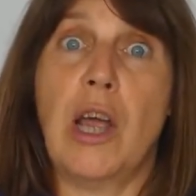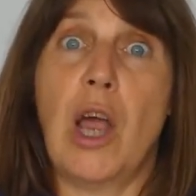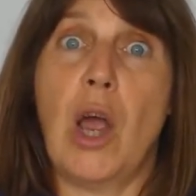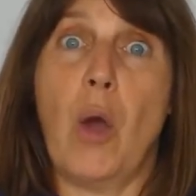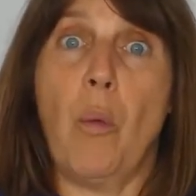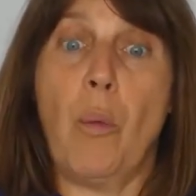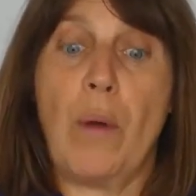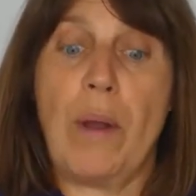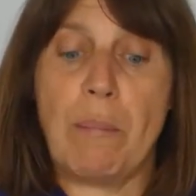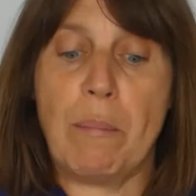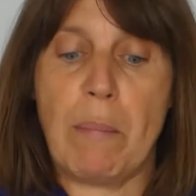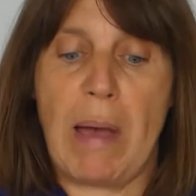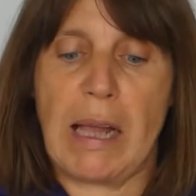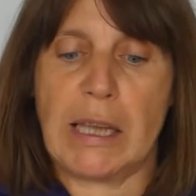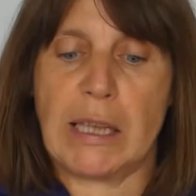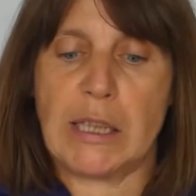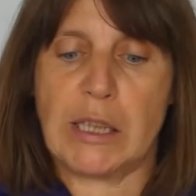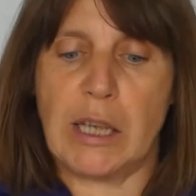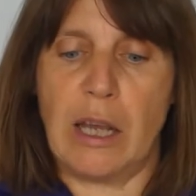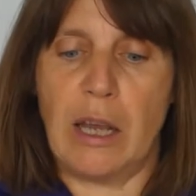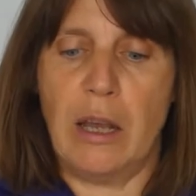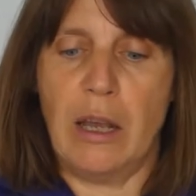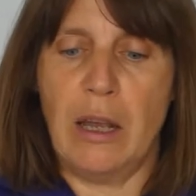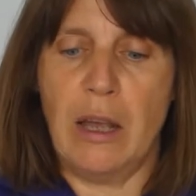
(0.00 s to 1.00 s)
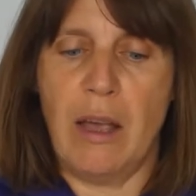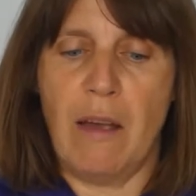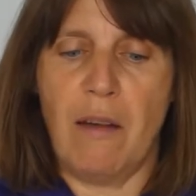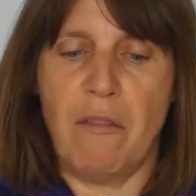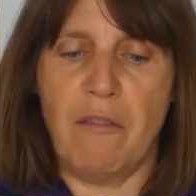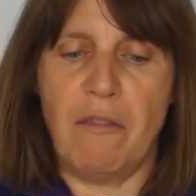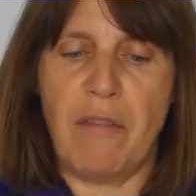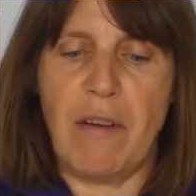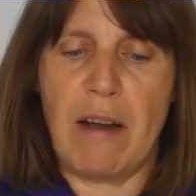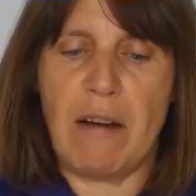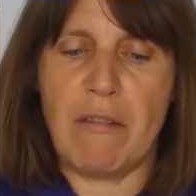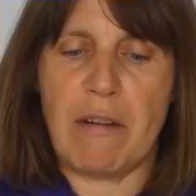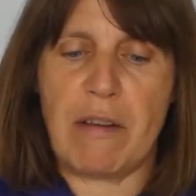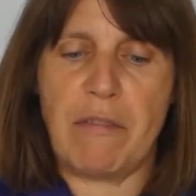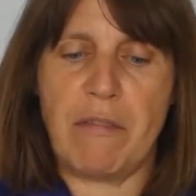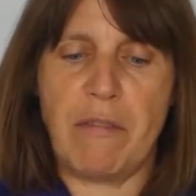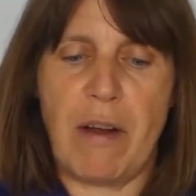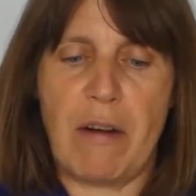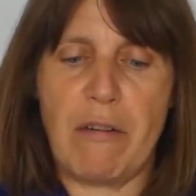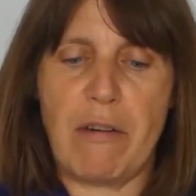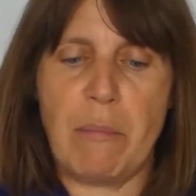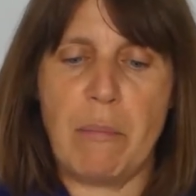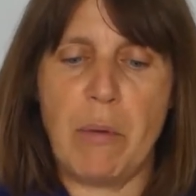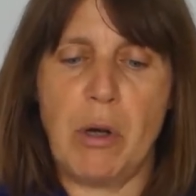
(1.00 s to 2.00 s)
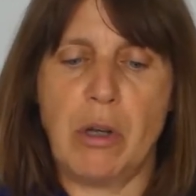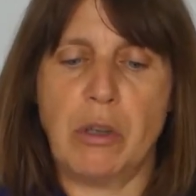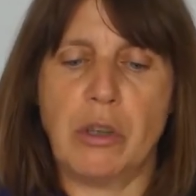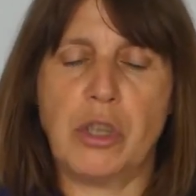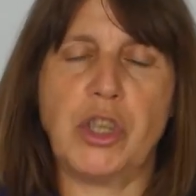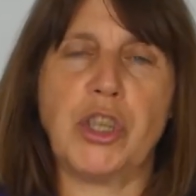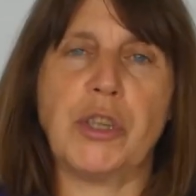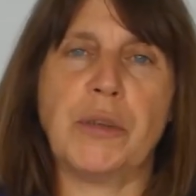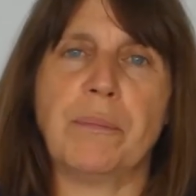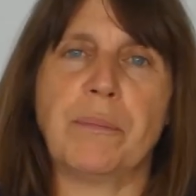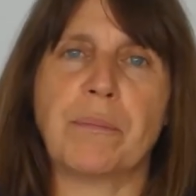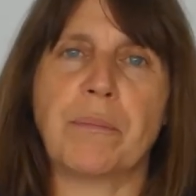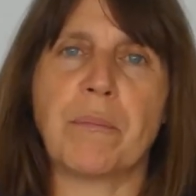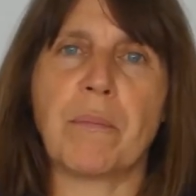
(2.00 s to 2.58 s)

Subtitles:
We matter very, very much.